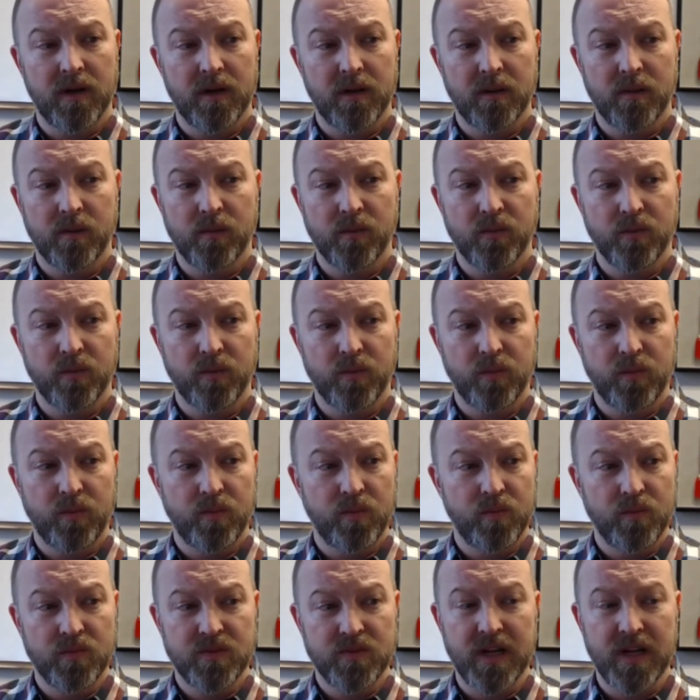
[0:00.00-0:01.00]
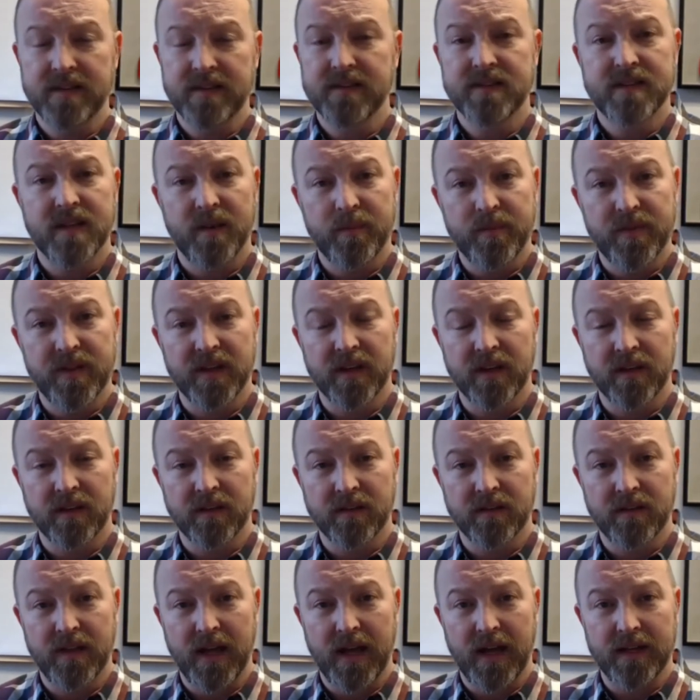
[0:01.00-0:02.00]
um, done
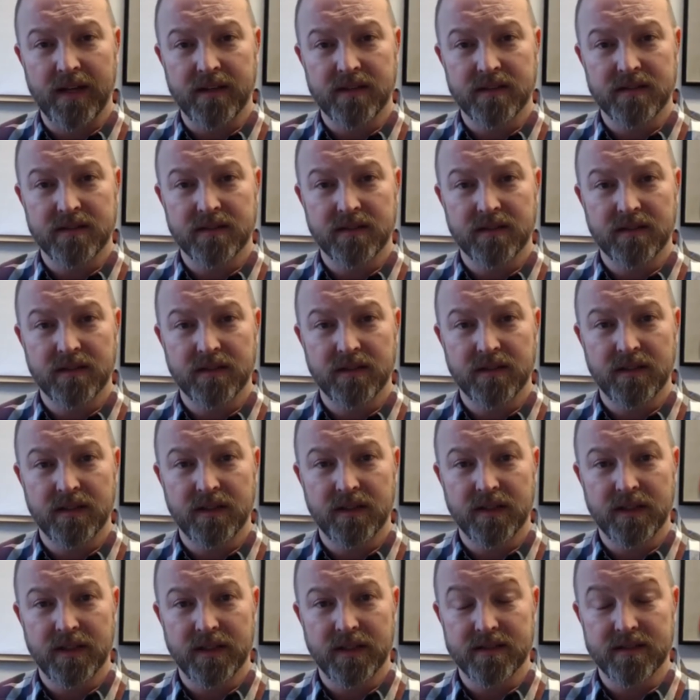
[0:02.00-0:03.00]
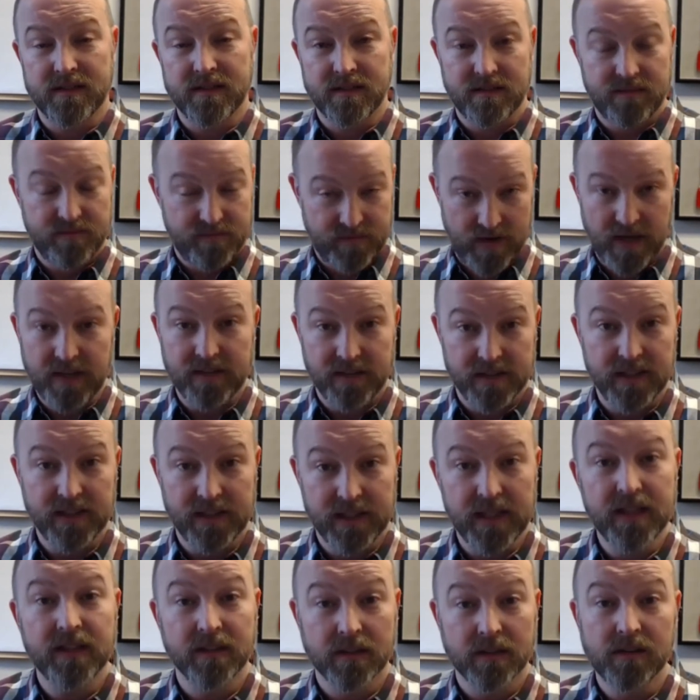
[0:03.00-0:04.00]
something that is frankly
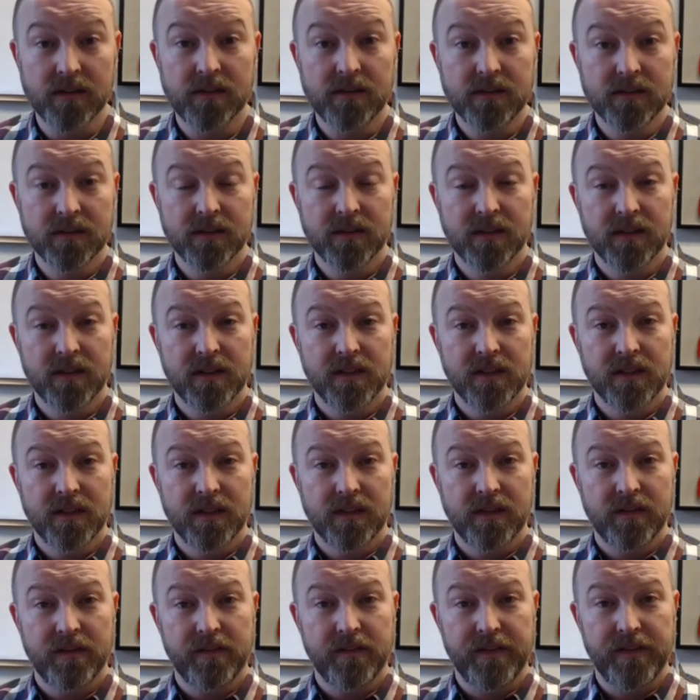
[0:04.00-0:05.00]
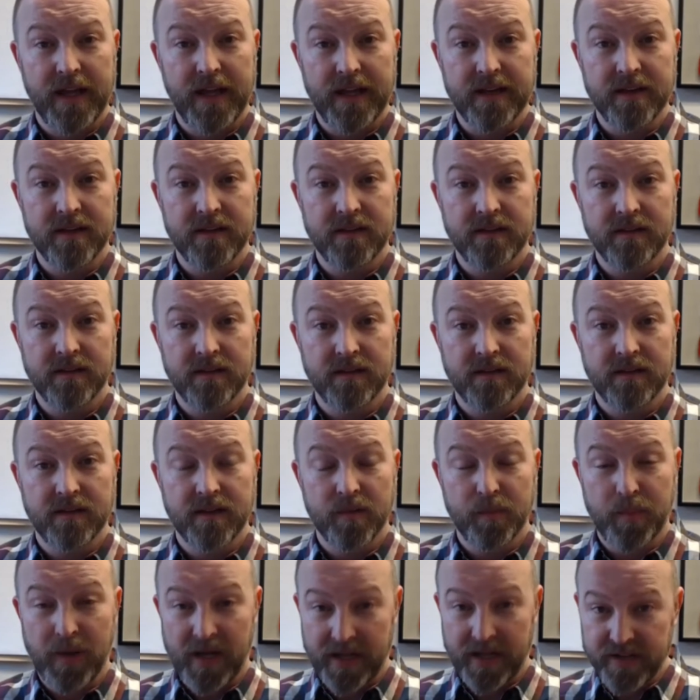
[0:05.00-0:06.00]
illegal, then
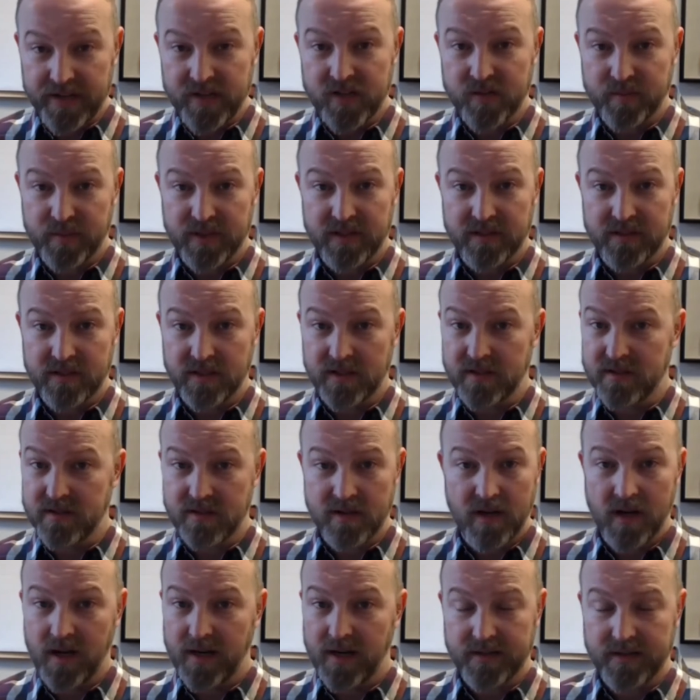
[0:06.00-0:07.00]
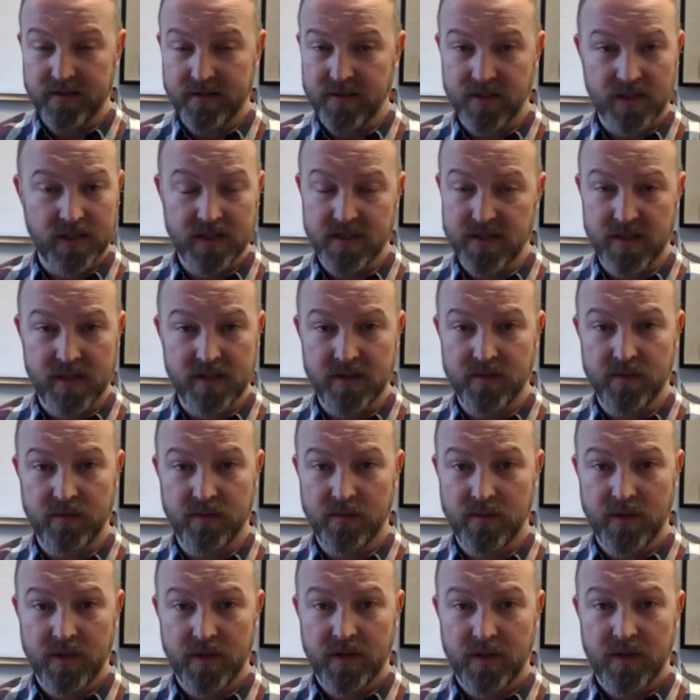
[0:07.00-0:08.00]
the punishment is not to
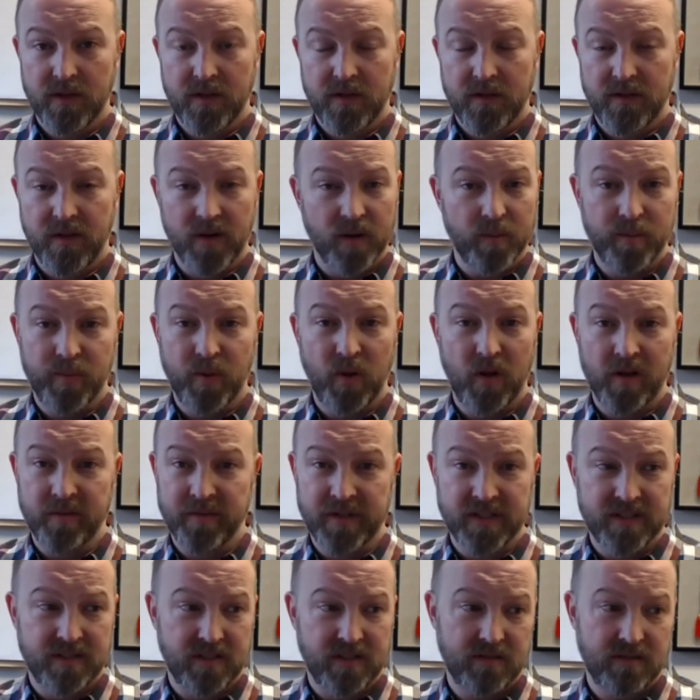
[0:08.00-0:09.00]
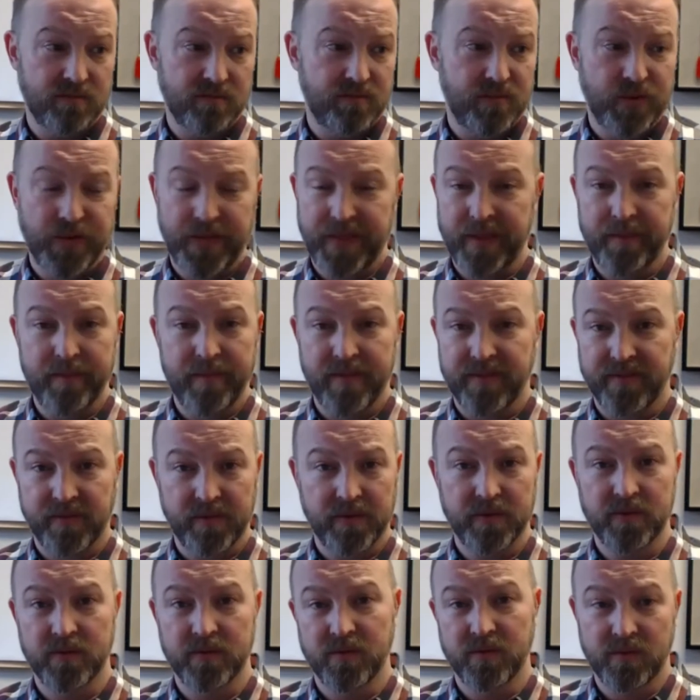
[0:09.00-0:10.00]
continue their employment and put them
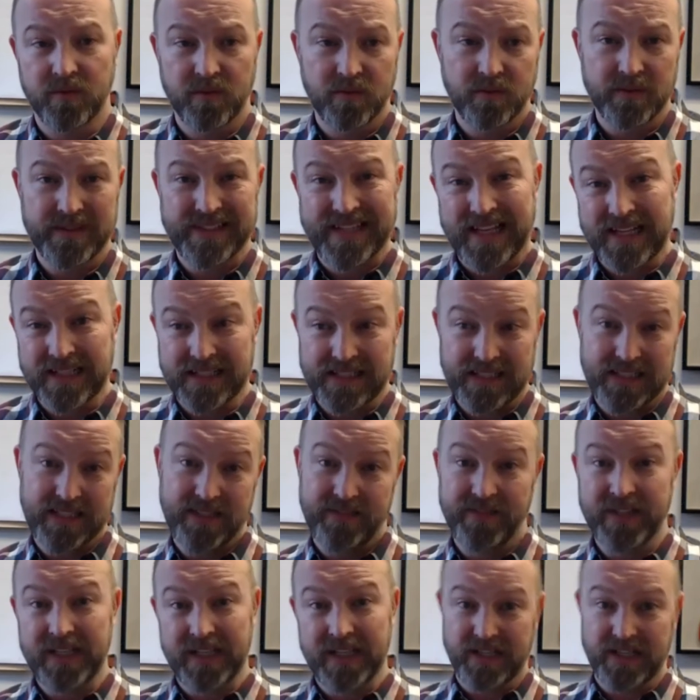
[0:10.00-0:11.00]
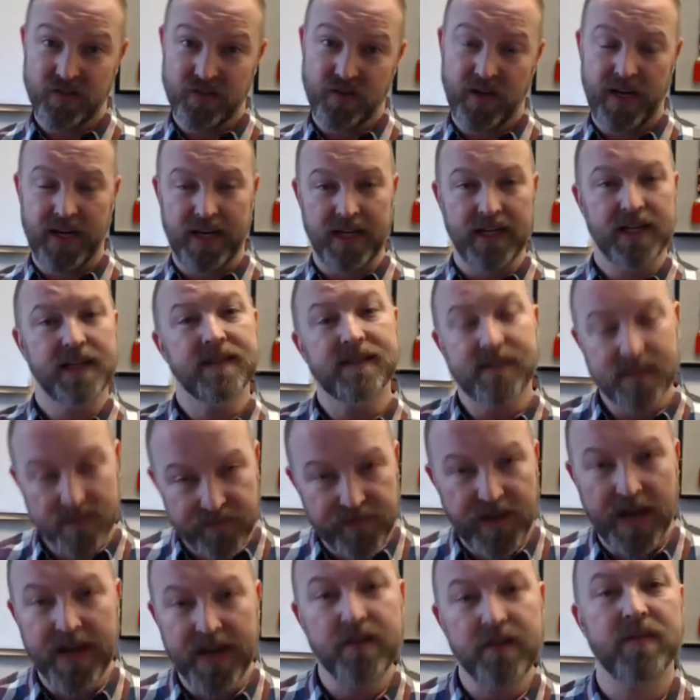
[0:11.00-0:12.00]
through sensitivity training, it's to
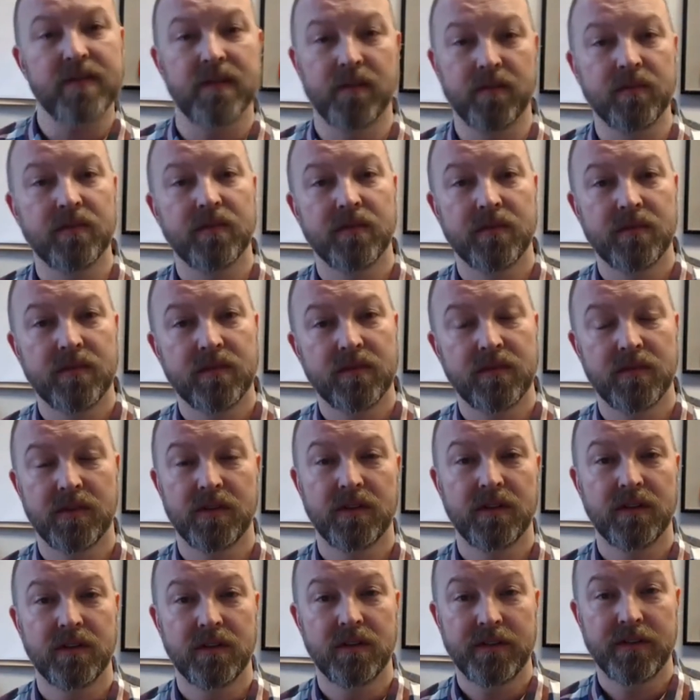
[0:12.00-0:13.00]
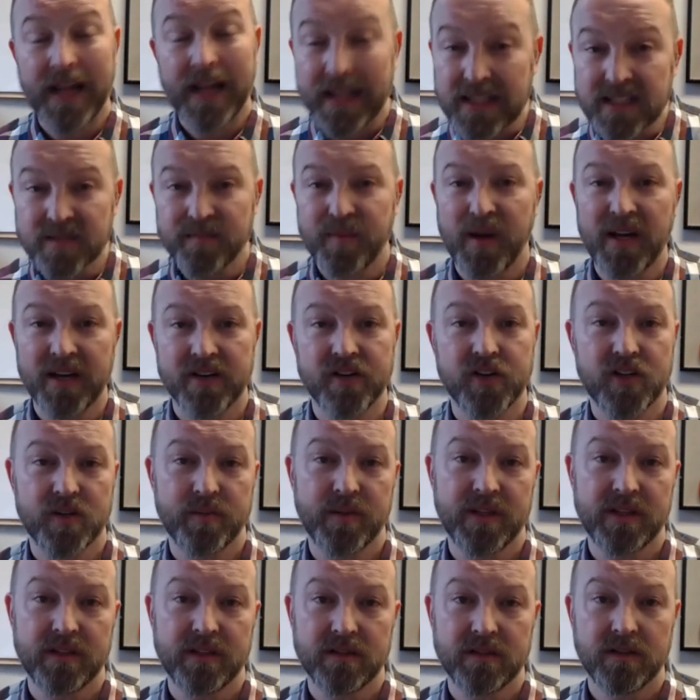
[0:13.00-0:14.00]
fire them. That's
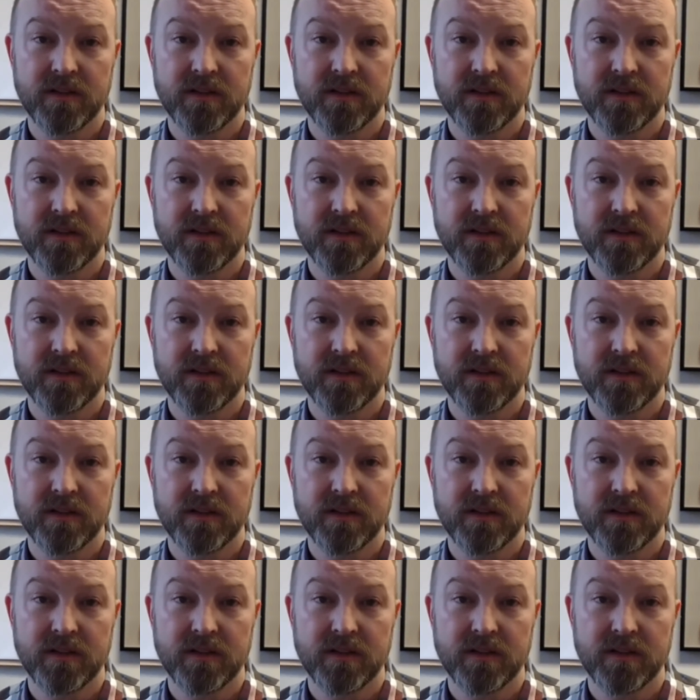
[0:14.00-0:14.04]
punishment